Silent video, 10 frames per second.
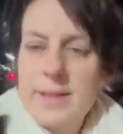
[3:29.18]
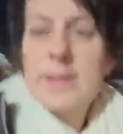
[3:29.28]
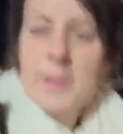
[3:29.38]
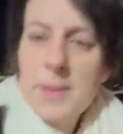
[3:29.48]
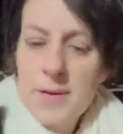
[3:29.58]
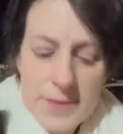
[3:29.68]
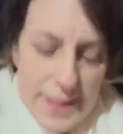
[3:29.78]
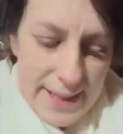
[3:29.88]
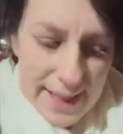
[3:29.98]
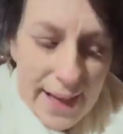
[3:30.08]
So I'm off to
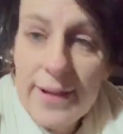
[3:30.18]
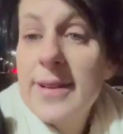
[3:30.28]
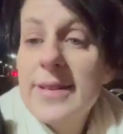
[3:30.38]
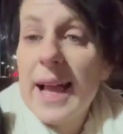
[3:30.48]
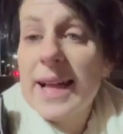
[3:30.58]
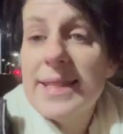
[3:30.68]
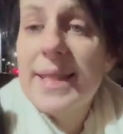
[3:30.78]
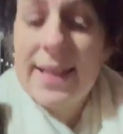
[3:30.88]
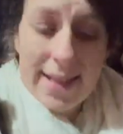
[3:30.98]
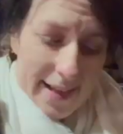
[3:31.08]
see Uncle Nat
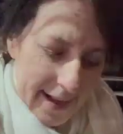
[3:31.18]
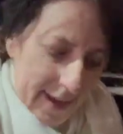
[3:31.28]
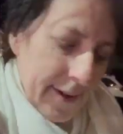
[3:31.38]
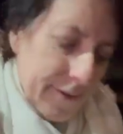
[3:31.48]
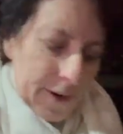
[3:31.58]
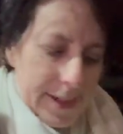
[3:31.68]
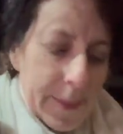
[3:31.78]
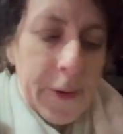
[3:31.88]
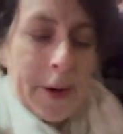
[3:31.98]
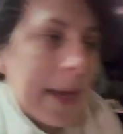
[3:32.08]
Friday
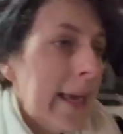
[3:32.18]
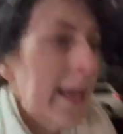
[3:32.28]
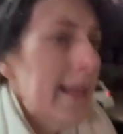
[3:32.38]
morning.